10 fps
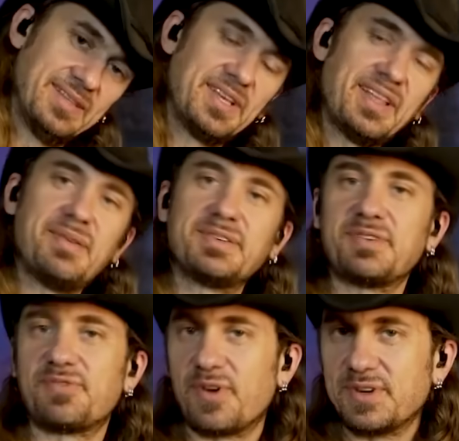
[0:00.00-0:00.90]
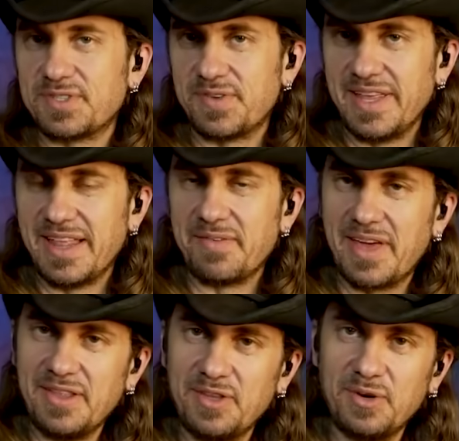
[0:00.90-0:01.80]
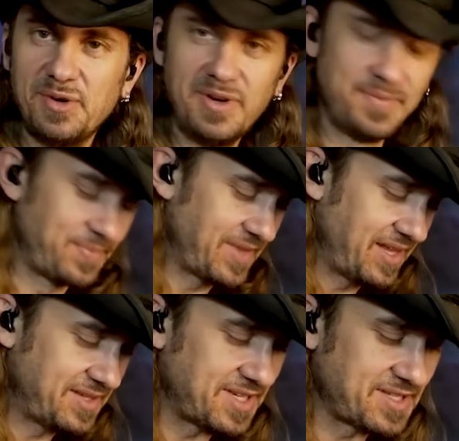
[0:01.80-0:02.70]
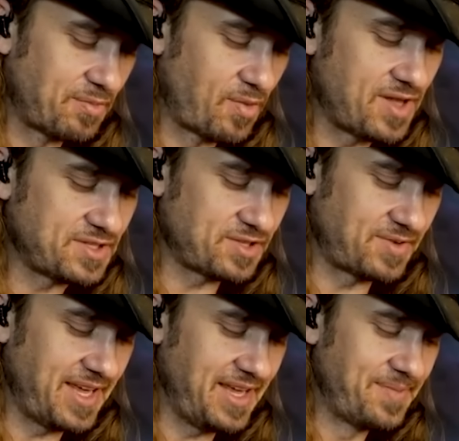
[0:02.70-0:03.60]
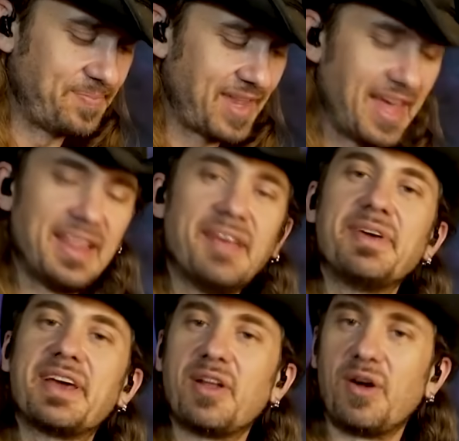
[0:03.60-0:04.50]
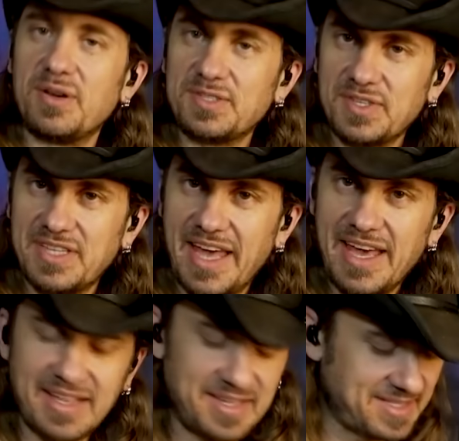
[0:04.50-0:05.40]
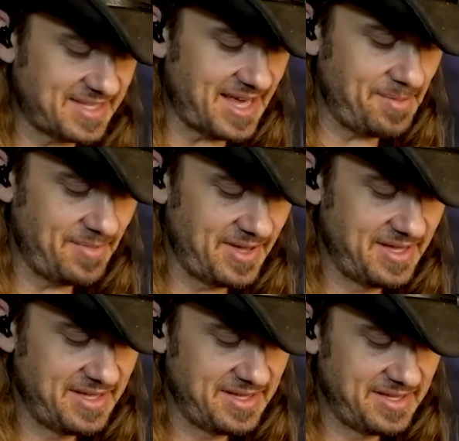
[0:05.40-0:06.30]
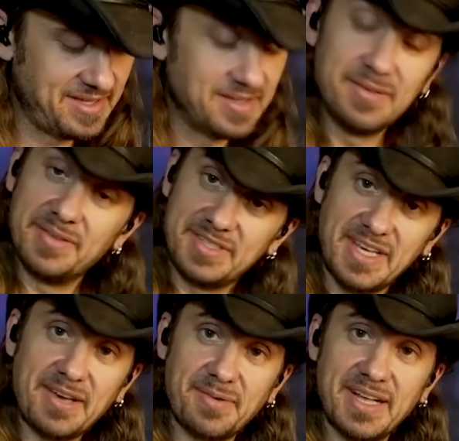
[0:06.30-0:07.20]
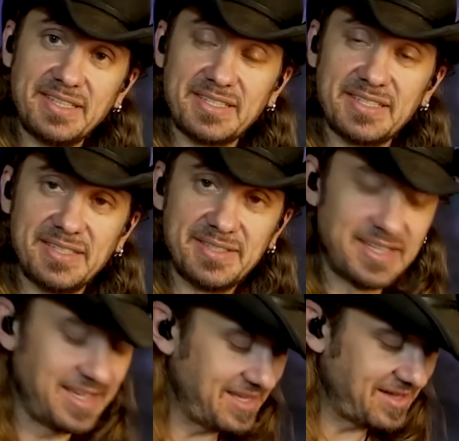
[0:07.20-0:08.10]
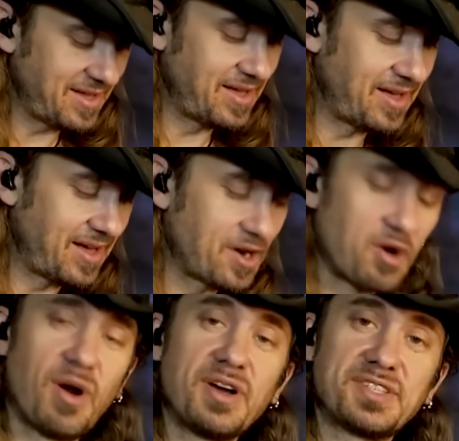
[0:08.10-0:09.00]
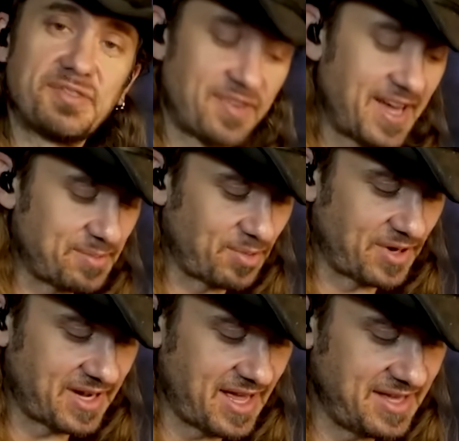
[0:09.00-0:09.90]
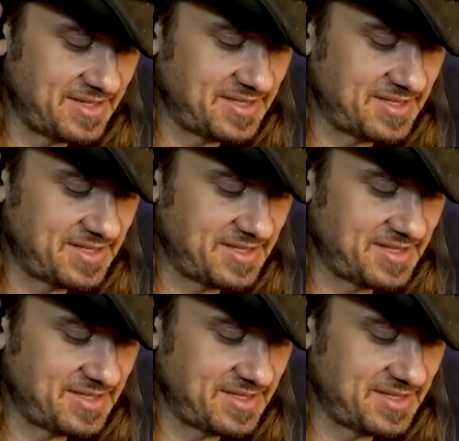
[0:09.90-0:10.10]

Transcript: So that was the first string that we can do just on one string, and then we can also take the same sequence across the fretboard. Yeah.